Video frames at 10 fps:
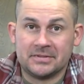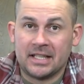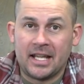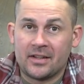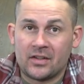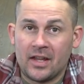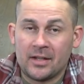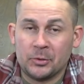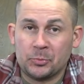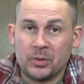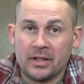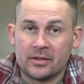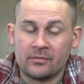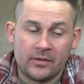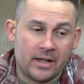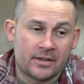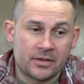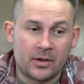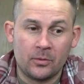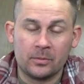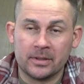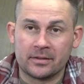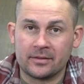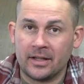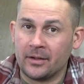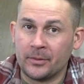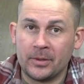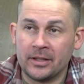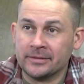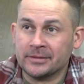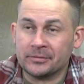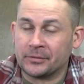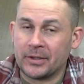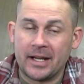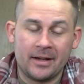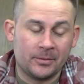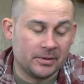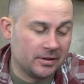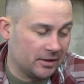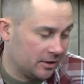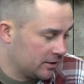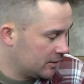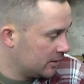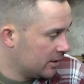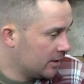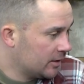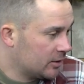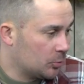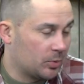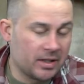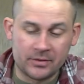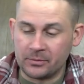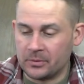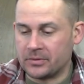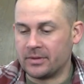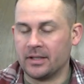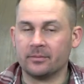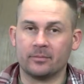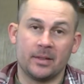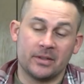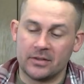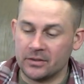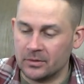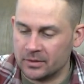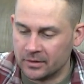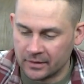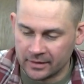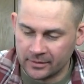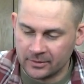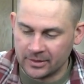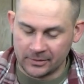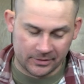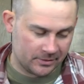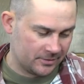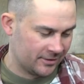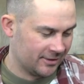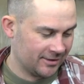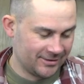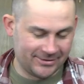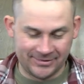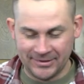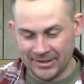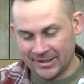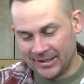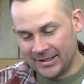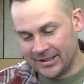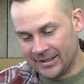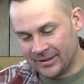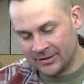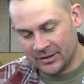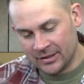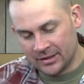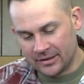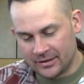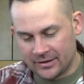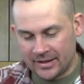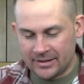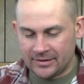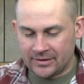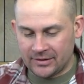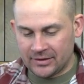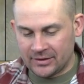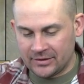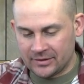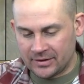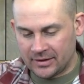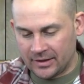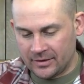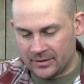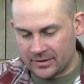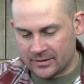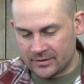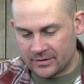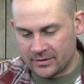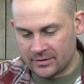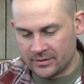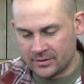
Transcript: I can't stand UPS. FedEx are cool with. I don't know why I freak out when UPS rolls around. Maybe it's a union thing. Who the hell knows? Anyhow, that chaos is